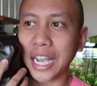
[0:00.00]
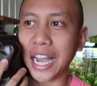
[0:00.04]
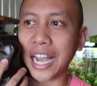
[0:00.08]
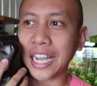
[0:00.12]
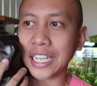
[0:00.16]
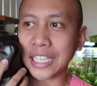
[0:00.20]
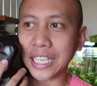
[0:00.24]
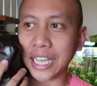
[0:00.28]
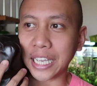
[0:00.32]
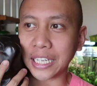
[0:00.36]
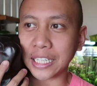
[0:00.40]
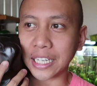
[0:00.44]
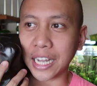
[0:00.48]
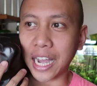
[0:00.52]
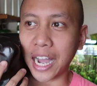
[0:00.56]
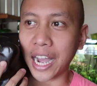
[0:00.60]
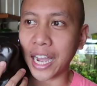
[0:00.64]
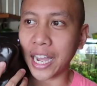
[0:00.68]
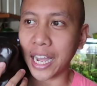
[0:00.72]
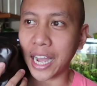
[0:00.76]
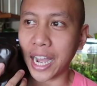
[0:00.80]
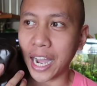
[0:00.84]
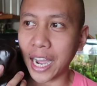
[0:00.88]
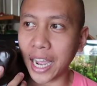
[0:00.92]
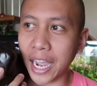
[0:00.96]
again,
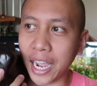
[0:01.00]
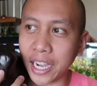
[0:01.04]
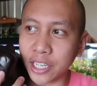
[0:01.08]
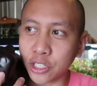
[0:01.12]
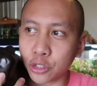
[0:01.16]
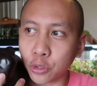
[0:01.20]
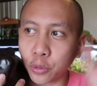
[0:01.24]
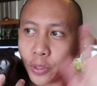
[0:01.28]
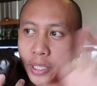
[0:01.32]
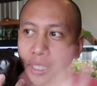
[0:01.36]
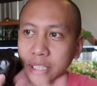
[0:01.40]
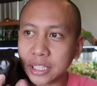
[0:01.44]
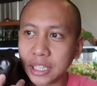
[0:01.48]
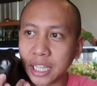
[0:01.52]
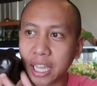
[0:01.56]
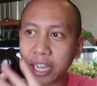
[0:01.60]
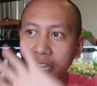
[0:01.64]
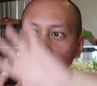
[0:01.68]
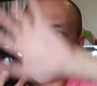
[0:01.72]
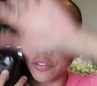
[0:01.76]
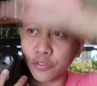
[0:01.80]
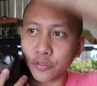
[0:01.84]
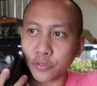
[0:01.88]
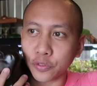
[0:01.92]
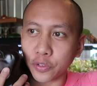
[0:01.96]
I treat
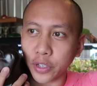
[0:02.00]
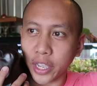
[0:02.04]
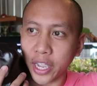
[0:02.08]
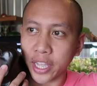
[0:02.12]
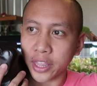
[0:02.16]
life